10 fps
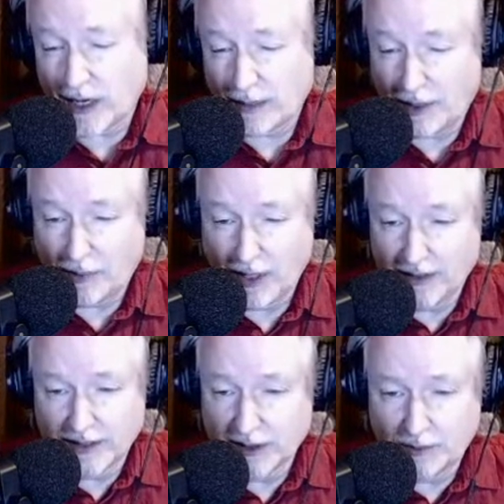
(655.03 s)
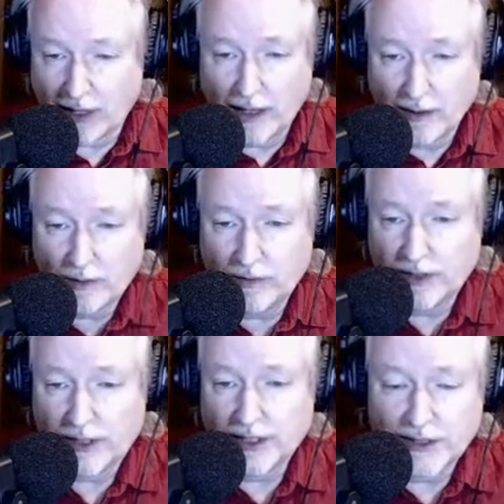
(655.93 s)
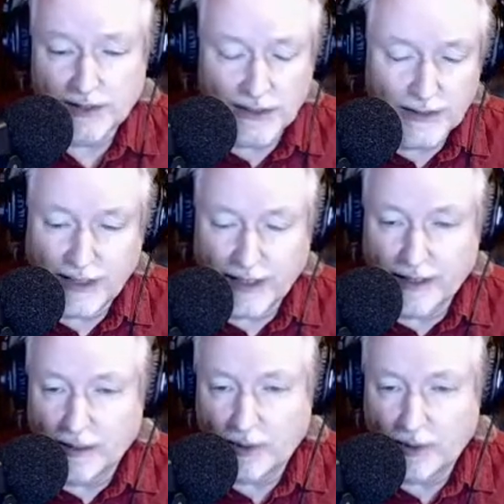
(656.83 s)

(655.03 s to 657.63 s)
about politics, but this isn't a